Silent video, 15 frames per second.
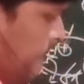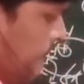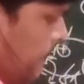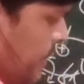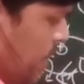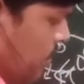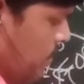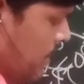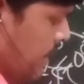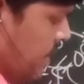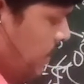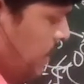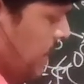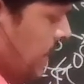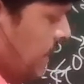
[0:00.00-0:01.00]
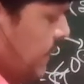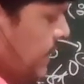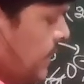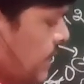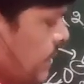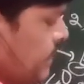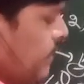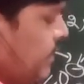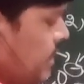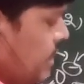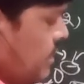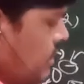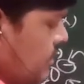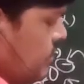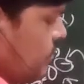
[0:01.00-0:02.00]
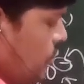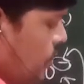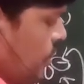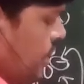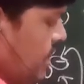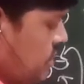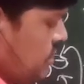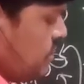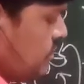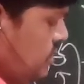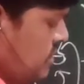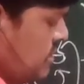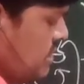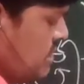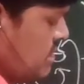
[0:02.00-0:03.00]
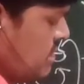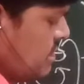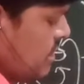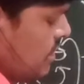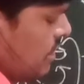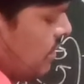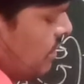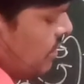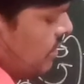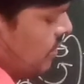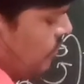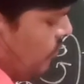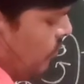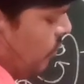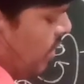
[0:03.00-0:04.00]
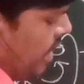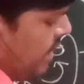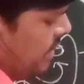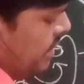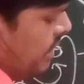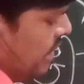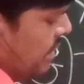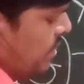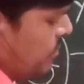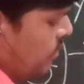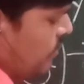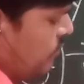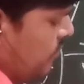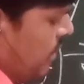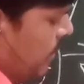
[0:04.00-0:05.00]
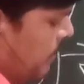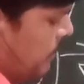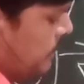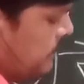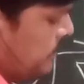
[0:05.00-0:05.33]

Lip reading: double bond appear here, OH. This is Y-enol form.